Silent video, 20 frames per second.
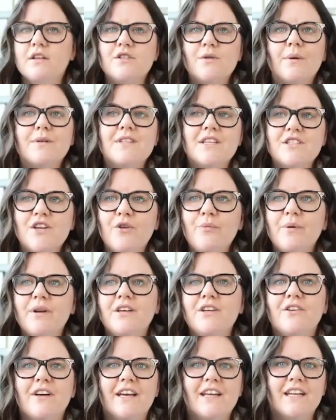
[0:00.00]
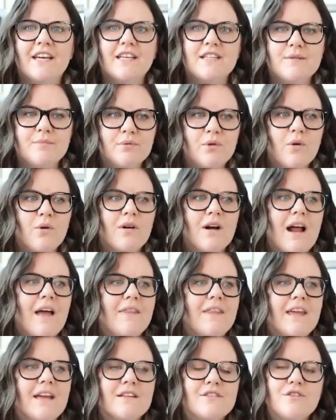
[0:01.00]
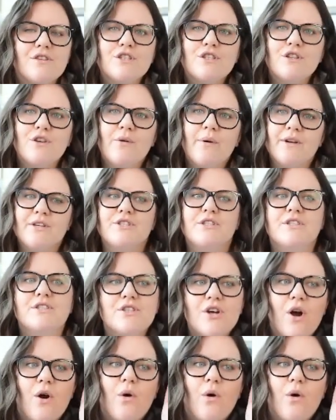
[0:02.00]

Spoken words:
once it's open, you'll hit explore, and the answers to the questions are